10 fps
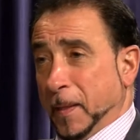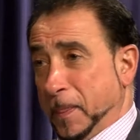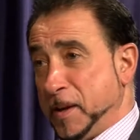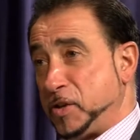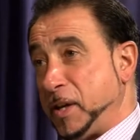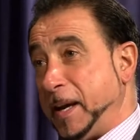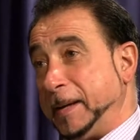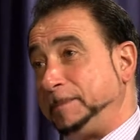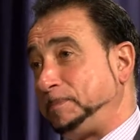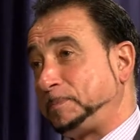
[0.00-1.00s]
This year
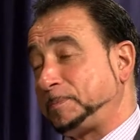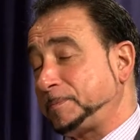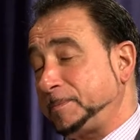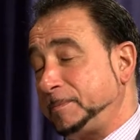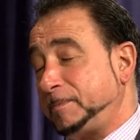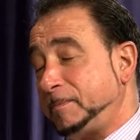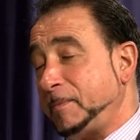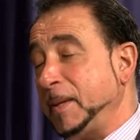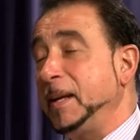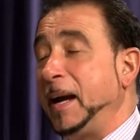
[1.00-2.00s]

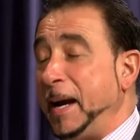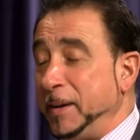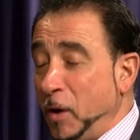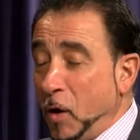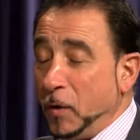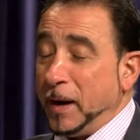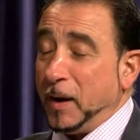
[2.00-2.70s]
I know that